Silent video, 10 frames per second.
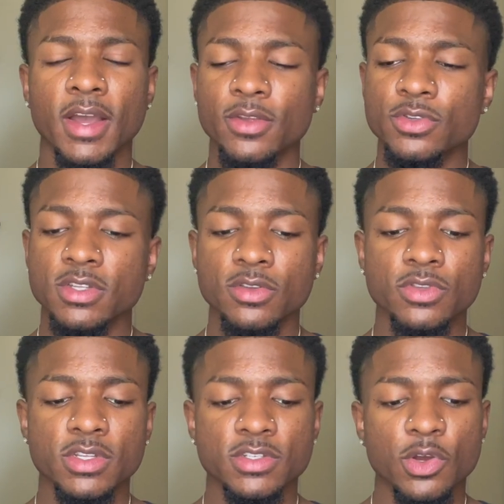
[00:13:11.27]
I used to do
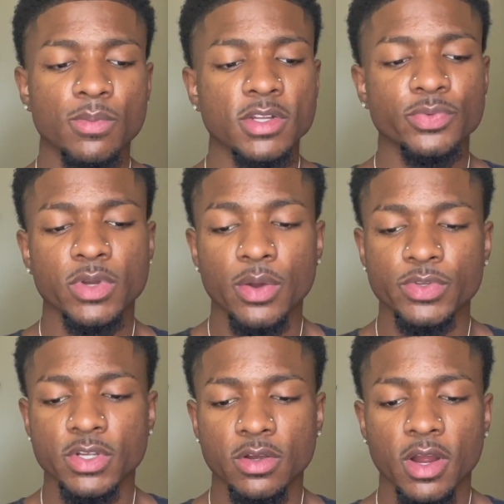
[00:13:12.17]
this so much when I
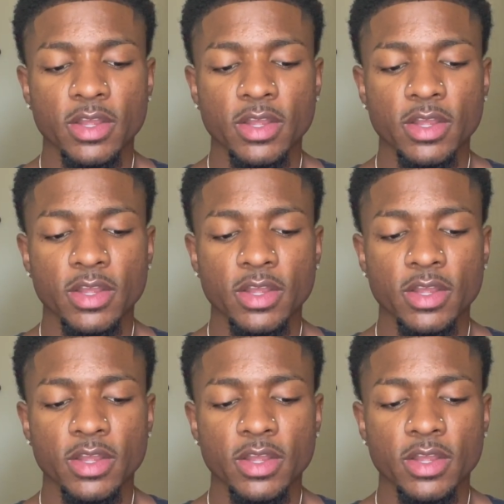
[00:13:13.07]
was younger.